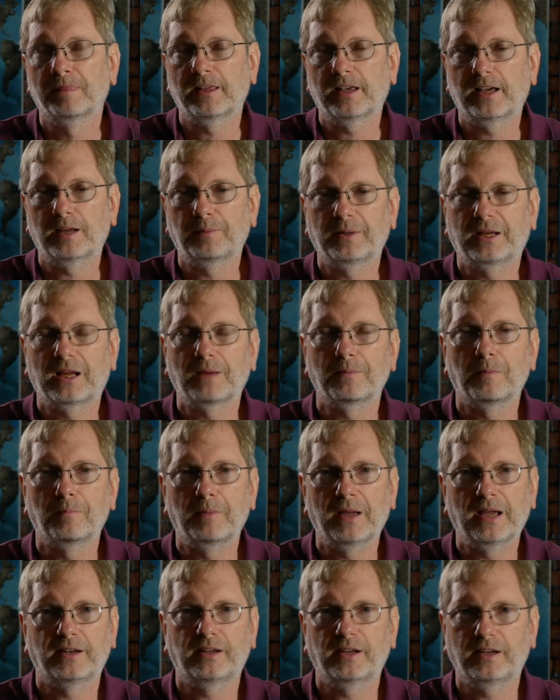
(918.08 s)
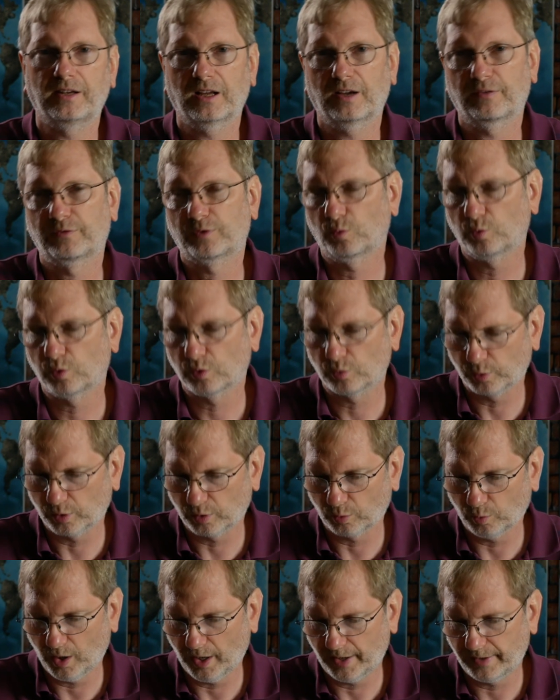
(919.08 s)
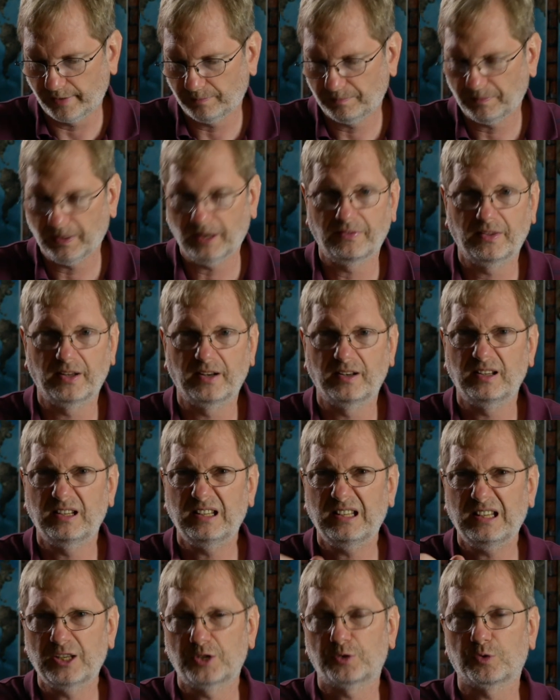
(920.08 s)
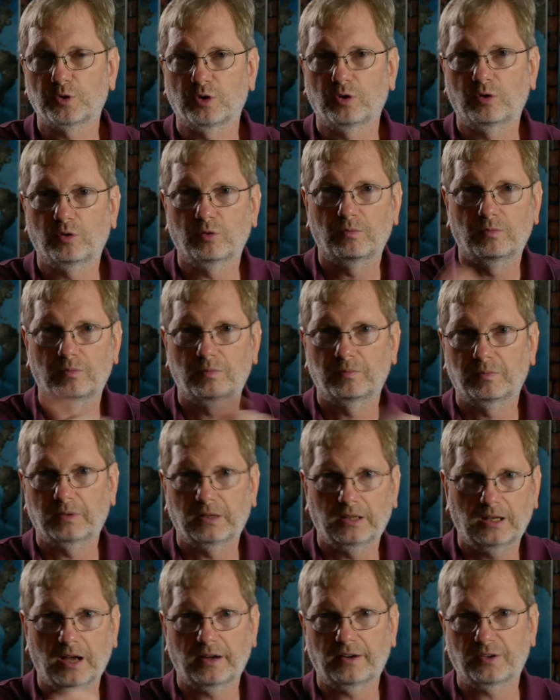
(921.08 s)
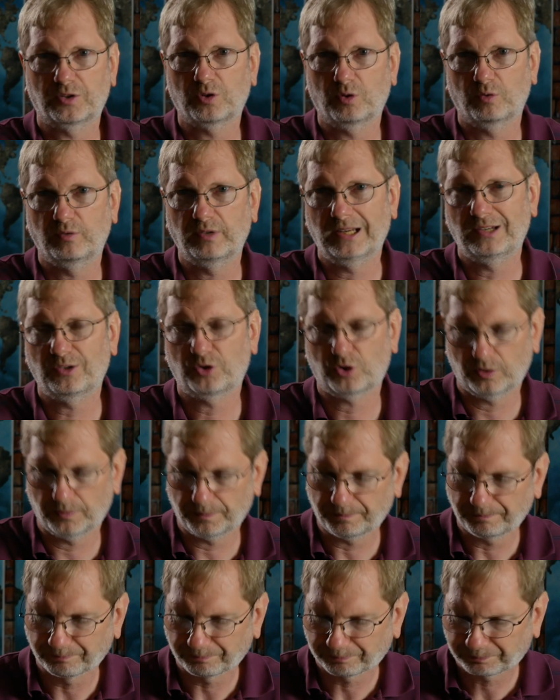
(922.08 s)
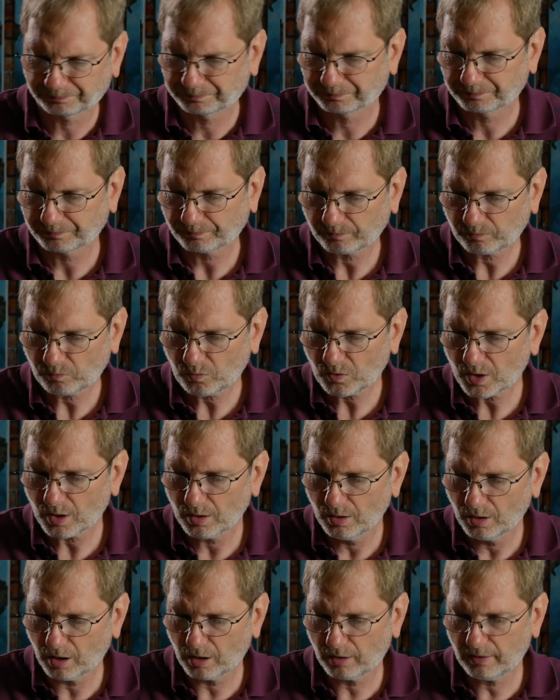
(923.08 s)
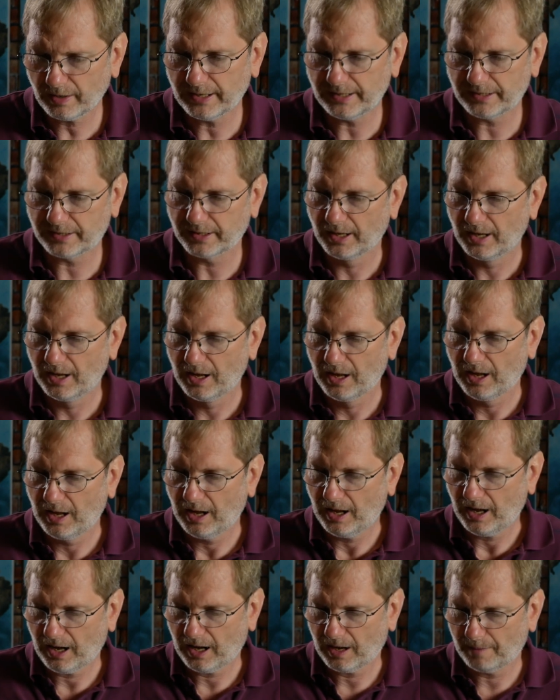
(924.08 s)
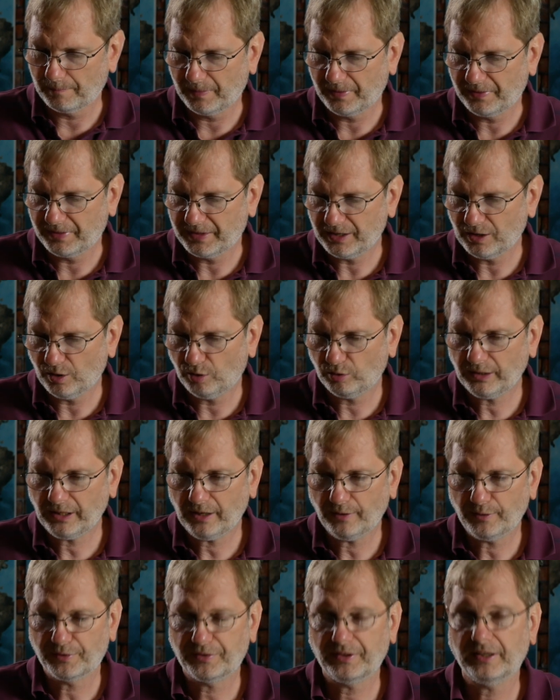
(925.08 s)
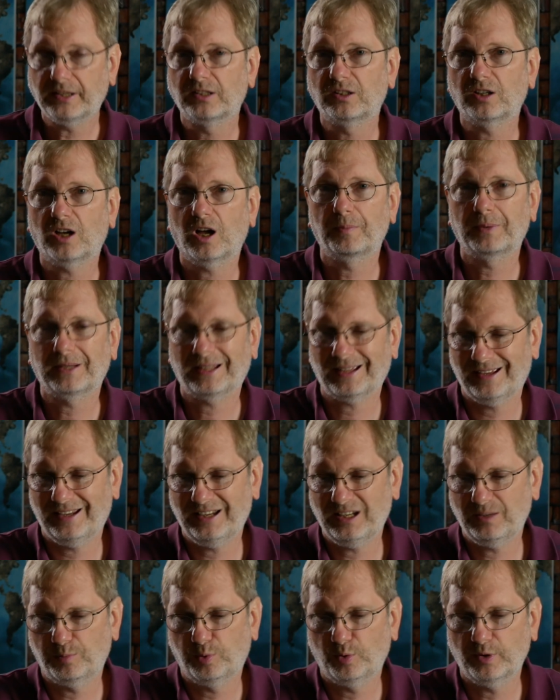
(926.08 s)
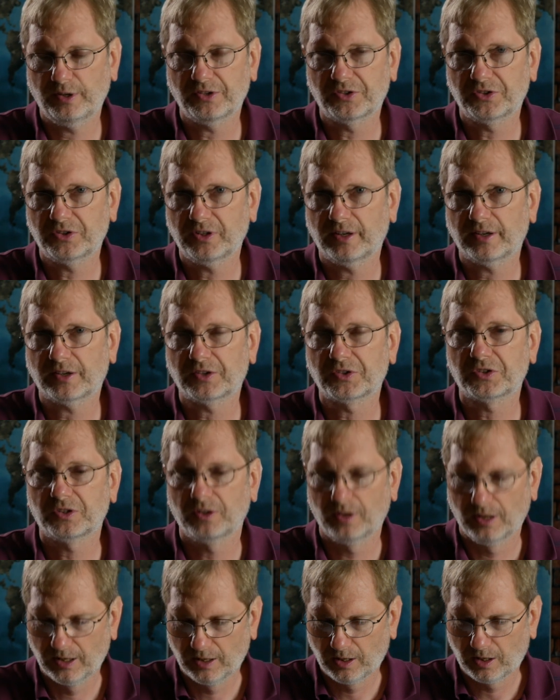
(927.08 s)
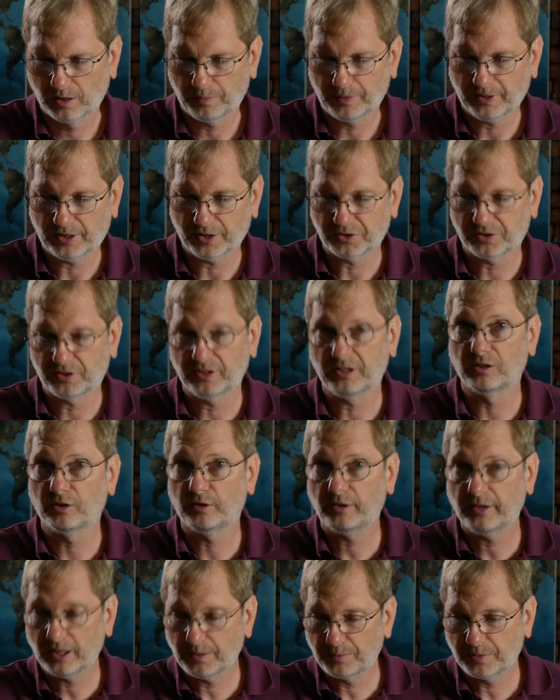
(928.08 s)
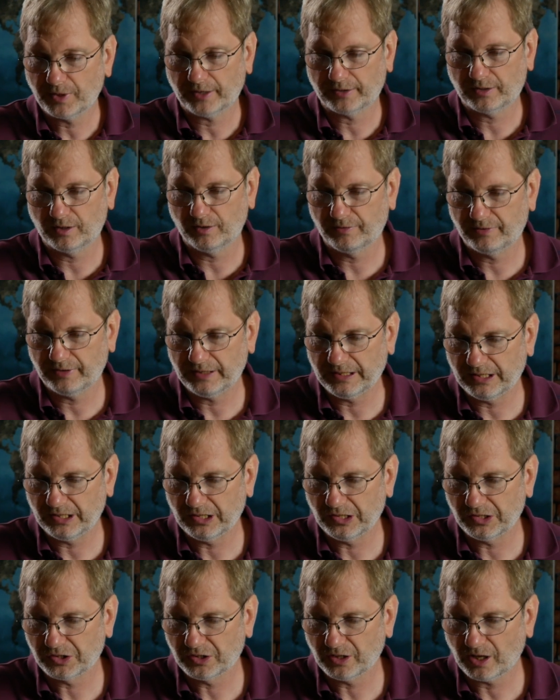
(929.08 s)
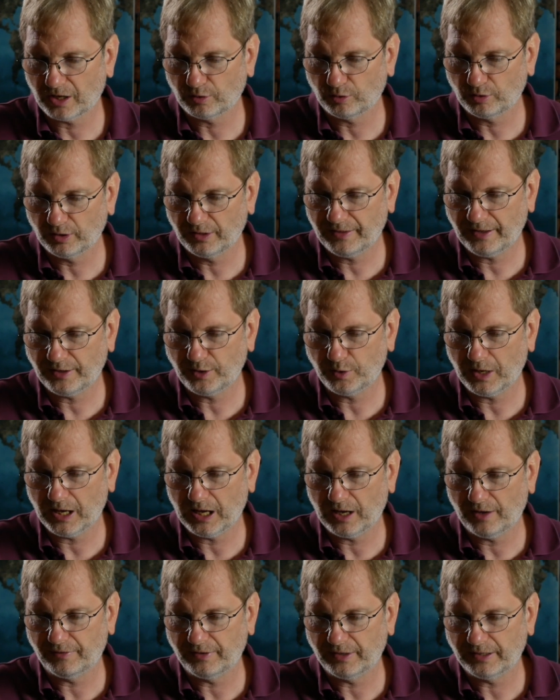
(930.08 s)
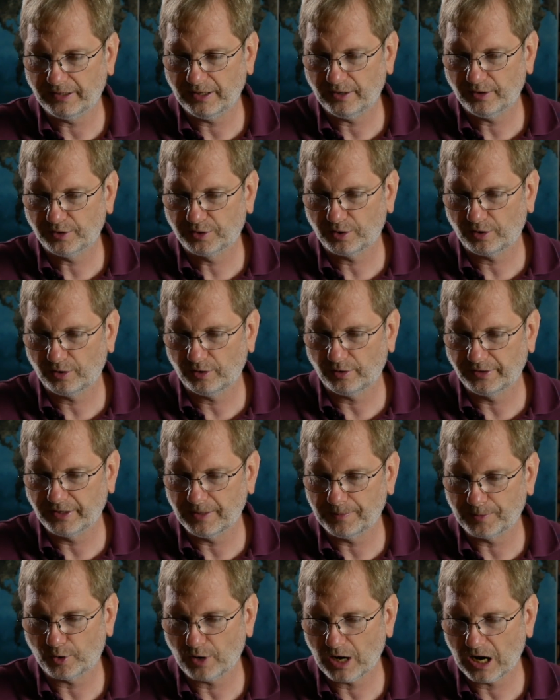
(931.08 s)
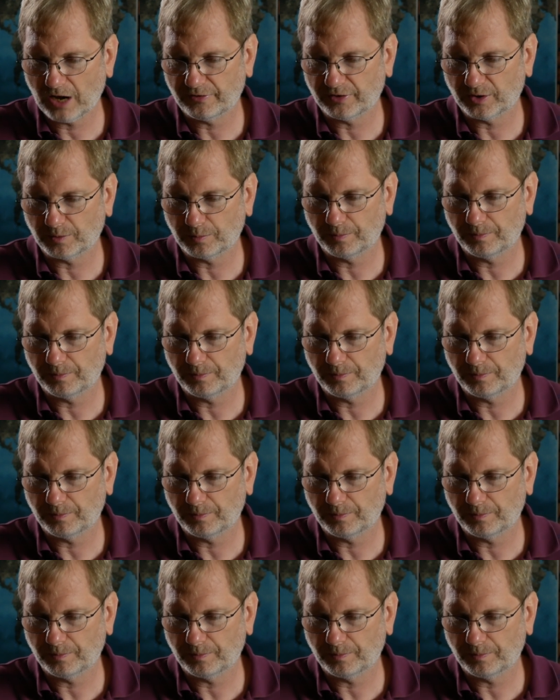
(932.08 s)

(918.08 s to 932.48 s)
and became a mandate after World War I, and then Israel got its own nation. All right, the only other thing in topic 8.6, because the learning objective is not only that you have territorial and demographic